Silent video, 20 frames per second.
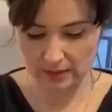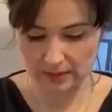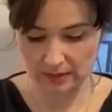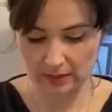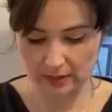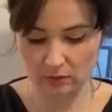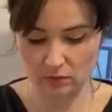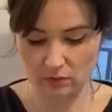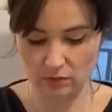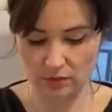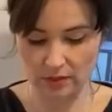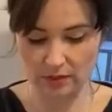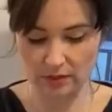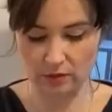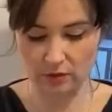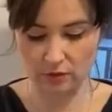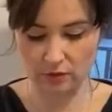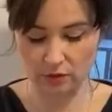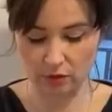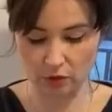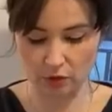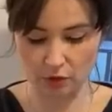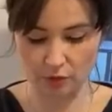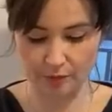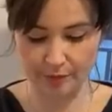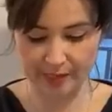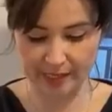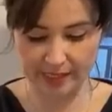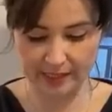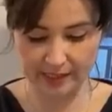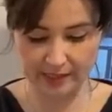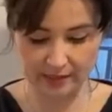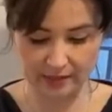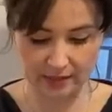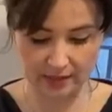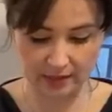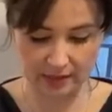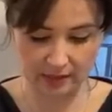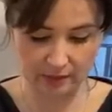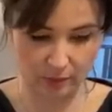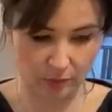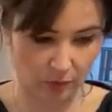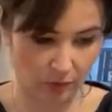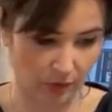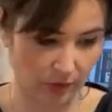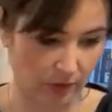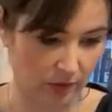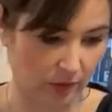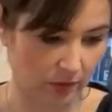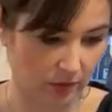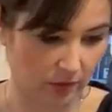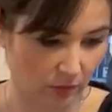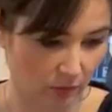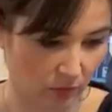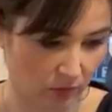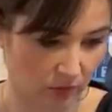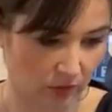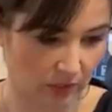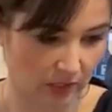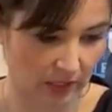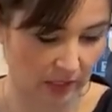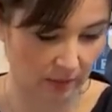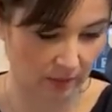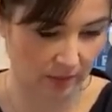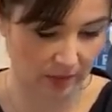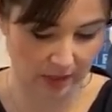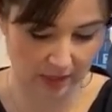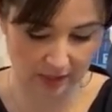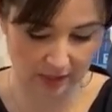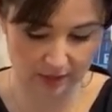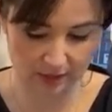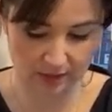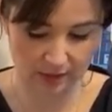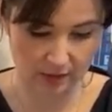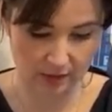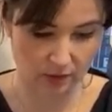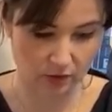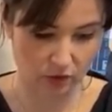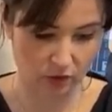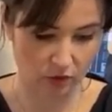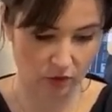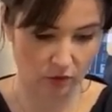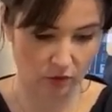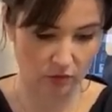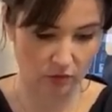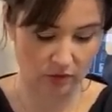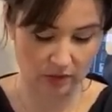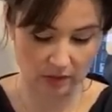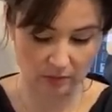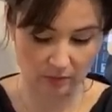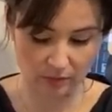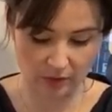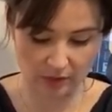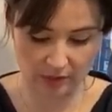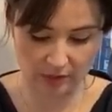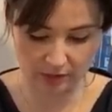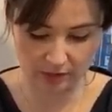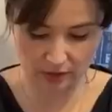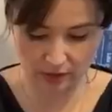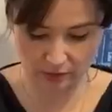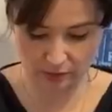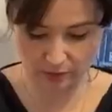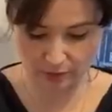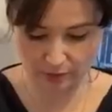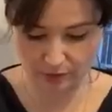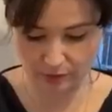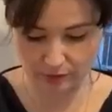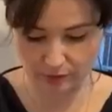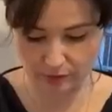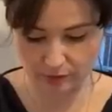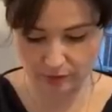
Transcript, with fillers: And I always do two pins at this point because I want to keep that shoulder seam pressed open.